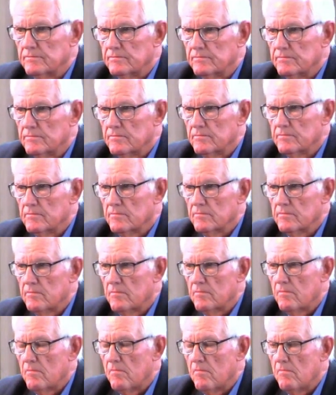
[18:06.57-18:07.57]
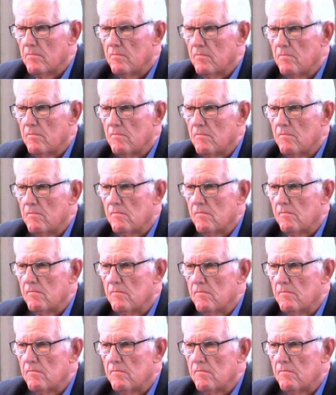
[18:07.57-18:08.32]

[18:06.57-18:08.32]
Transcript: (silence)